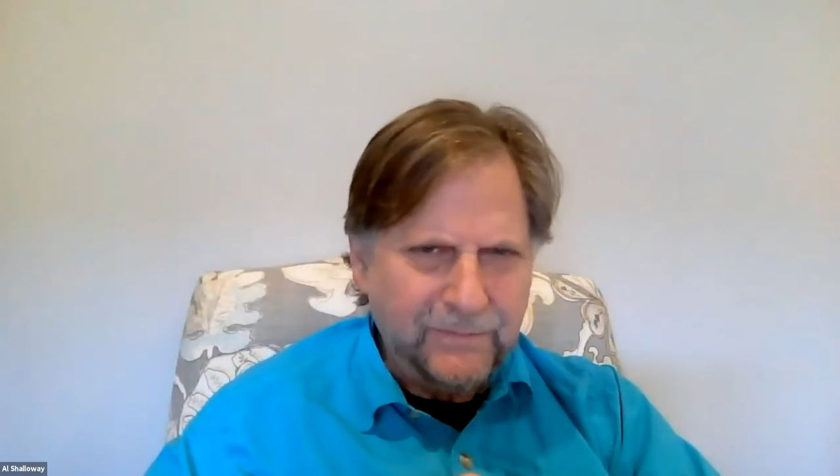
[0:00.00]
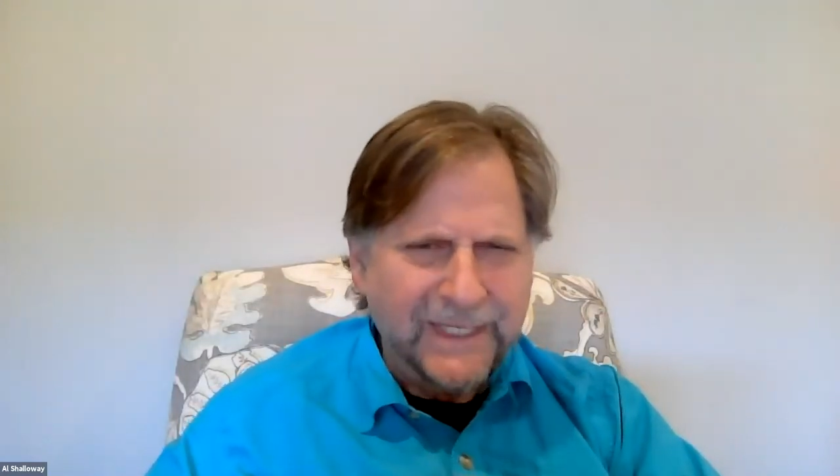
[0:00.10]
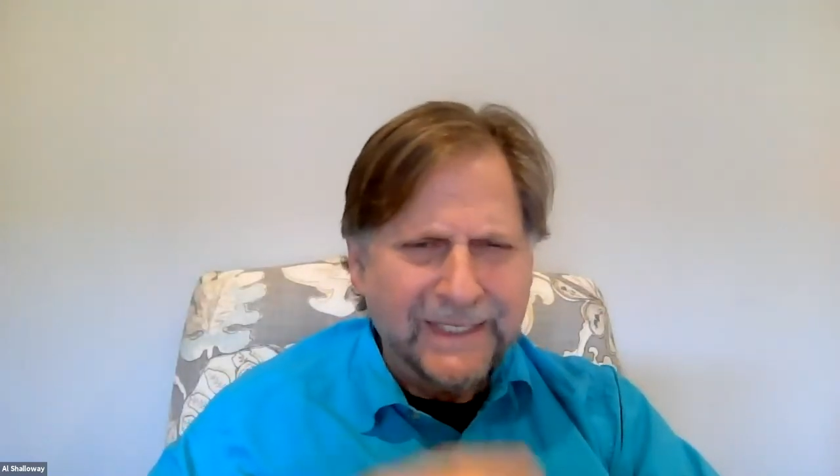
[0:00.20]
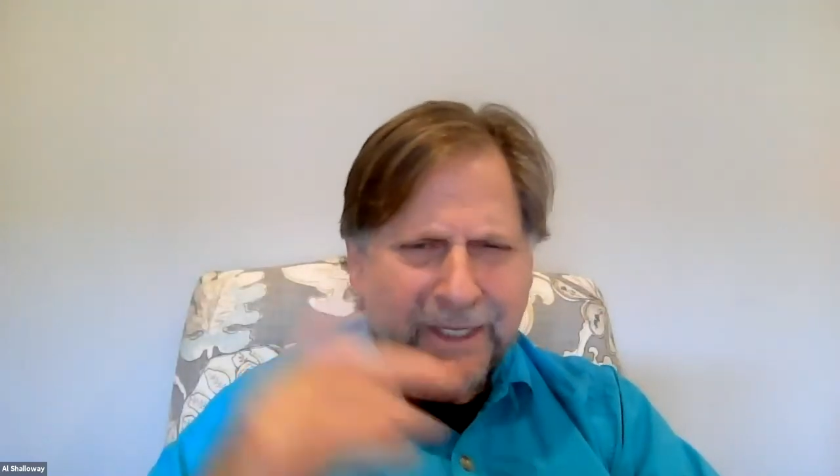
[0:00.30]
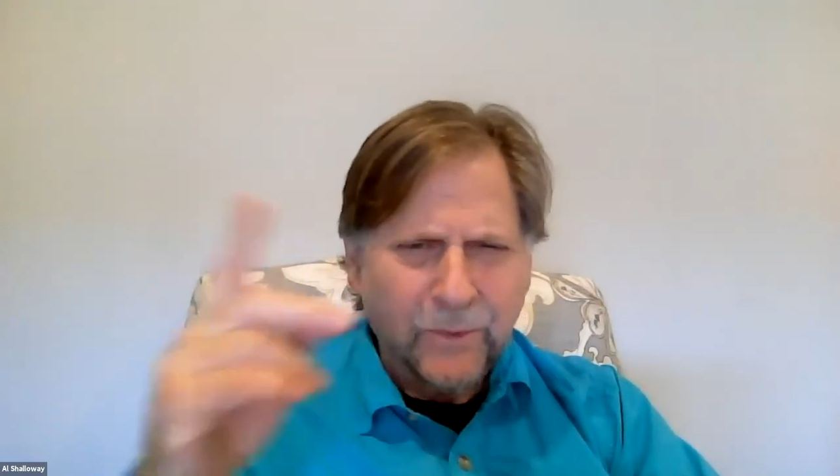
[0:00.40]

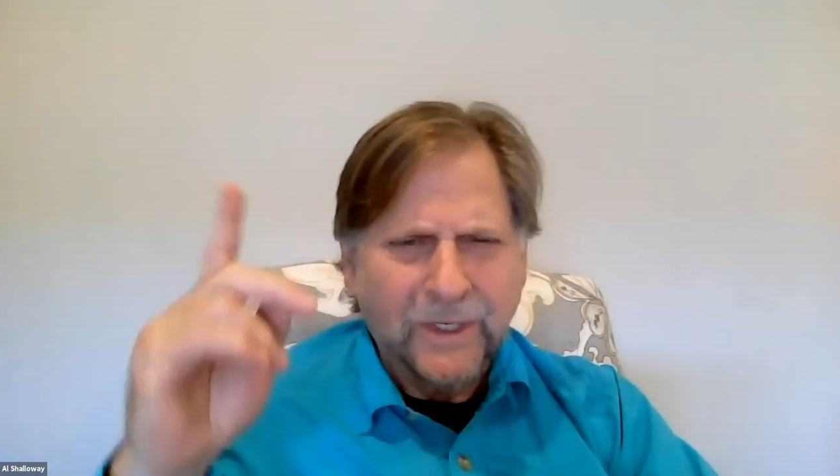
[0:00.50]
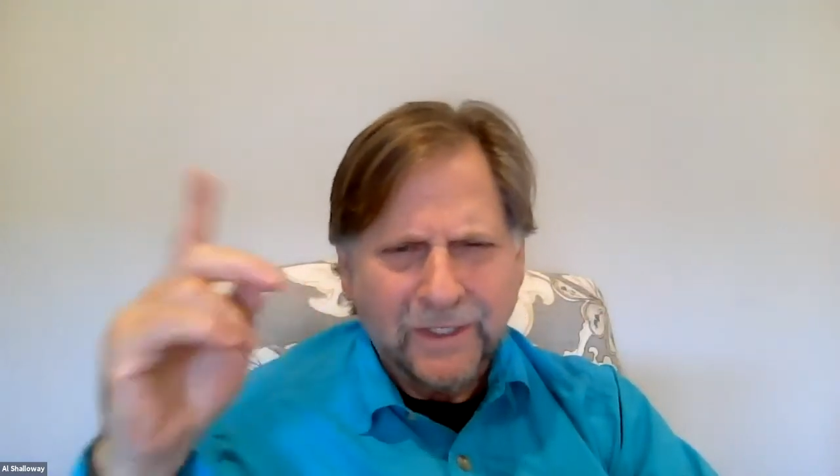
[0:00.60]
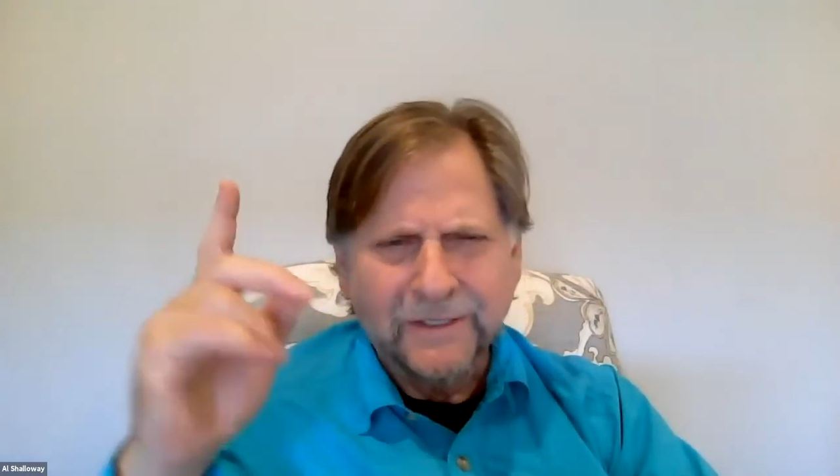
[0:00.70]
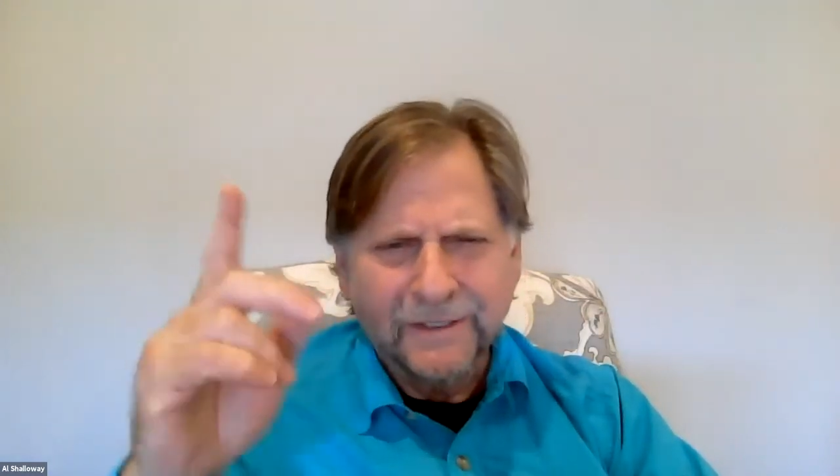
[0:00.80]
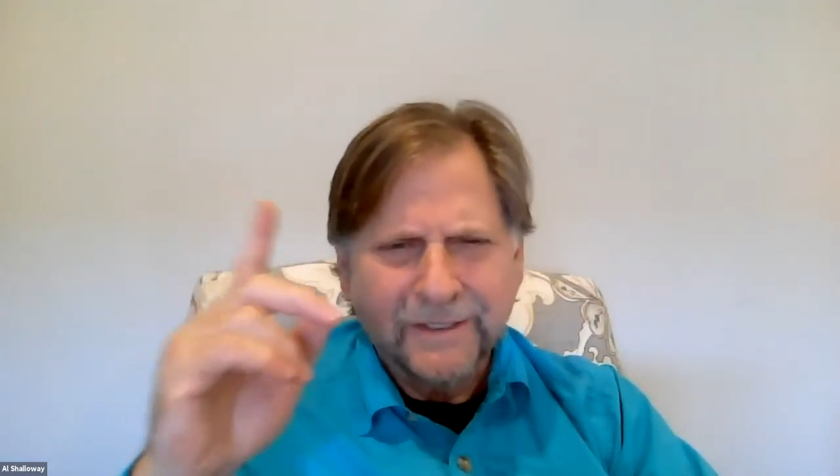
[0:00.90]
and they were
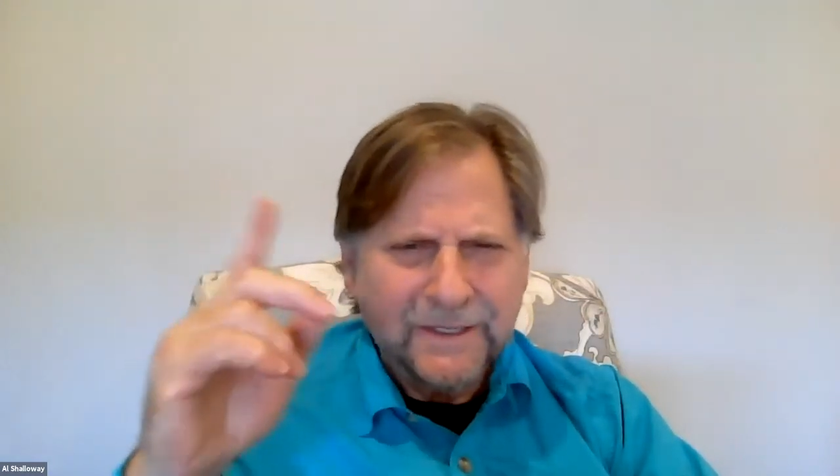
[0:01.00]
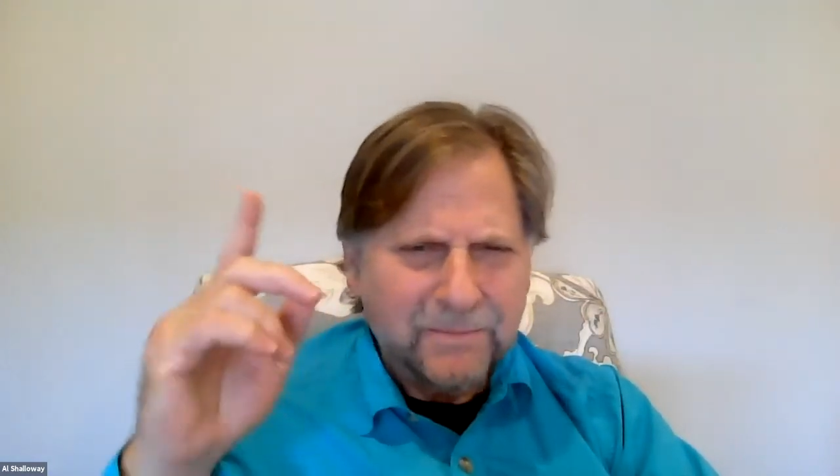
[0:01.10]
clearly the